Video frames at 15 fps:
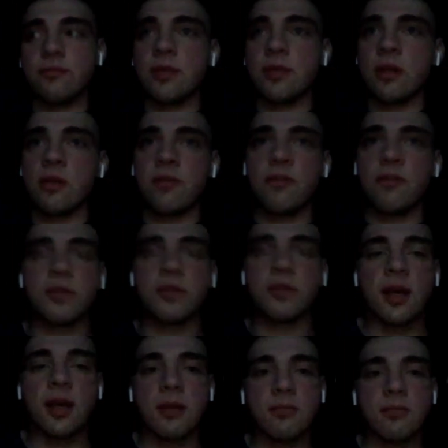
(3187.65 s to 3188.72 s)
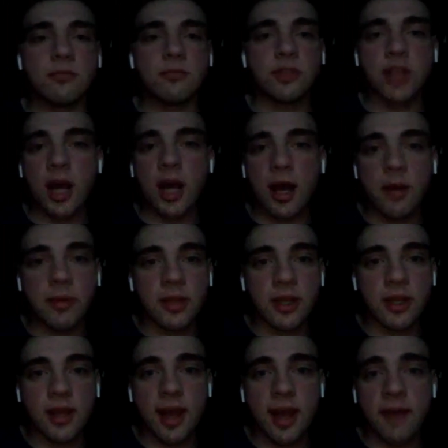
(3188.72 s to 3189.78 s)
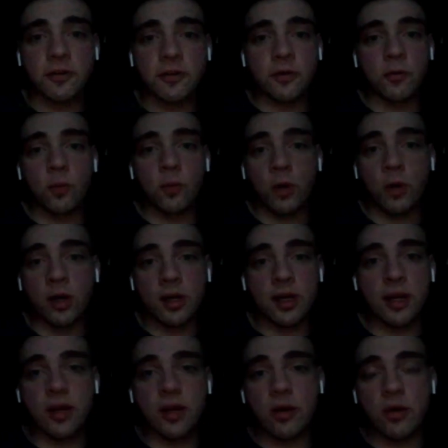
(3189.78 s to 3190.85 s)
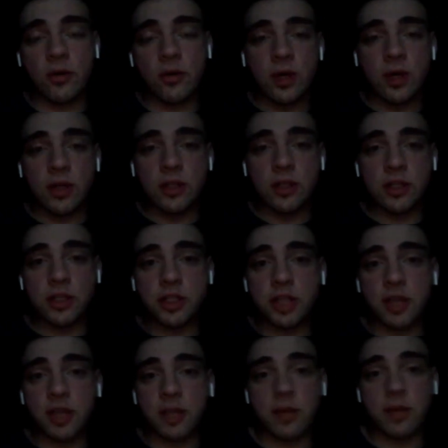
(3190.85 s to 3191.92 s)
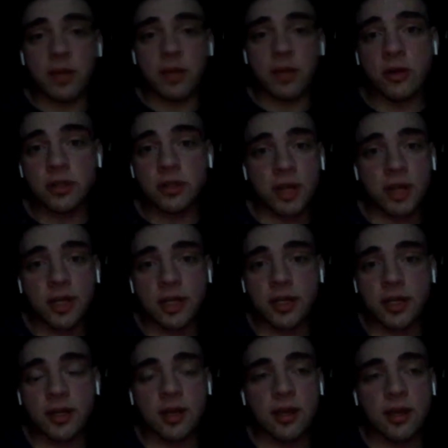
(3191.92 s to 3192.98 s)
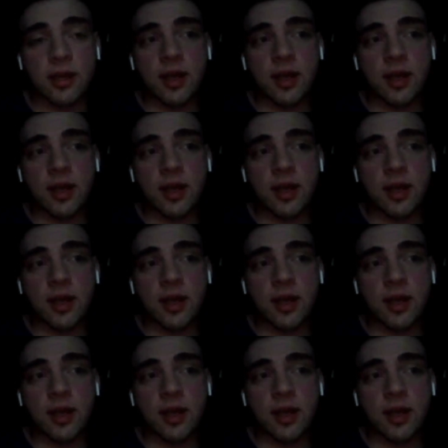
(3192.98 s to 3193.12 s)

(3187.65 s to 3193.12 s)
you know, full-time job, and then after work I go to the gym or I go to training,